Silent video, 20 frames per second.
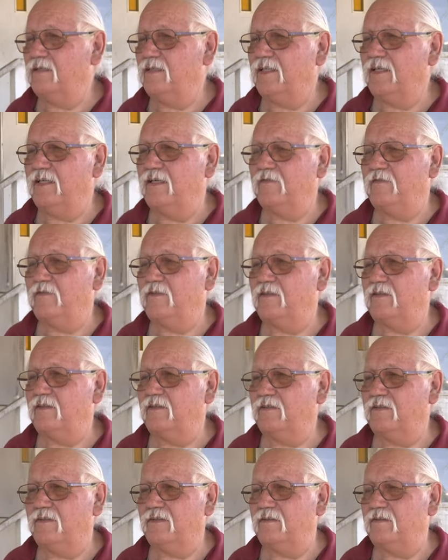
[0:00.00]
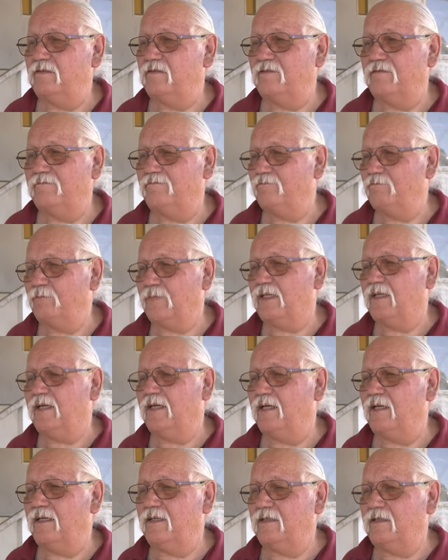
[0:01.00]
left
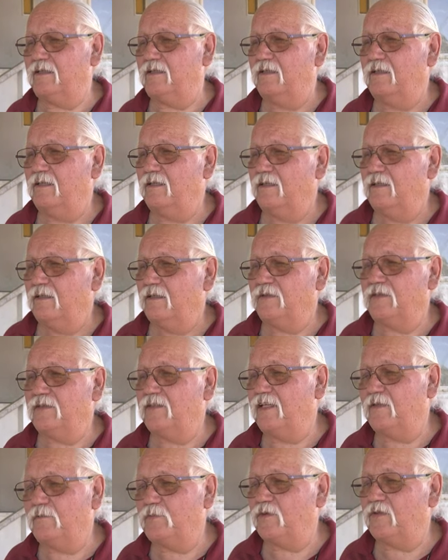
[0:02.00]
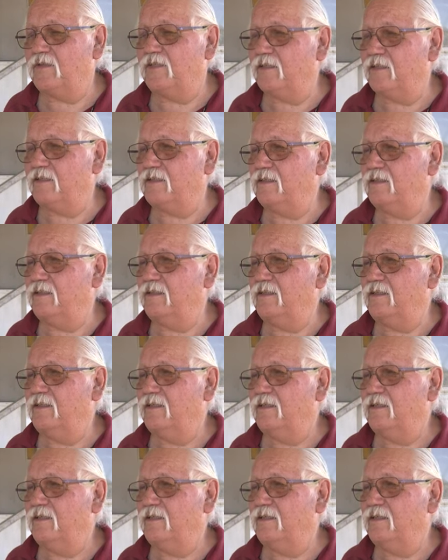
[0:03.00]
behind. They're not protected.